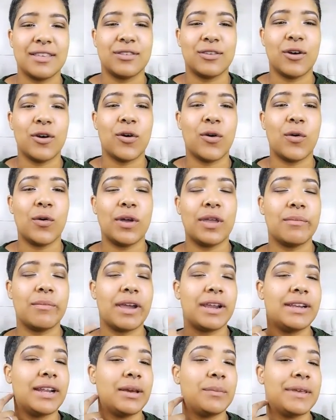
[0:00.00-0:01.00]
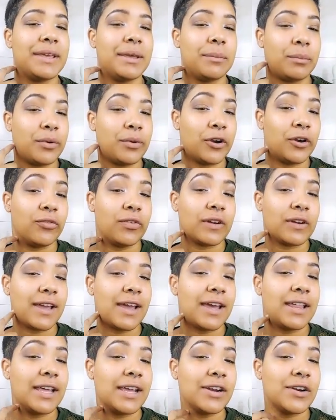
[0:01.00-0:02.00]
So it might not be perfect
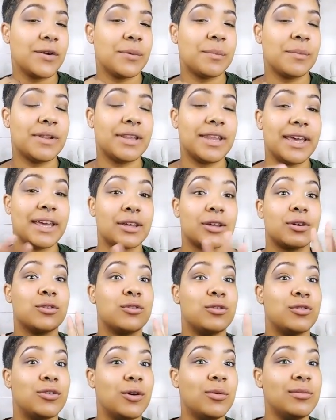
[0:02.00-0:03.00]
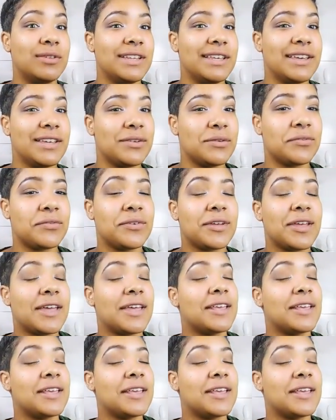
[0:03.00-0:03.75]
eyeliner, but like don't leave,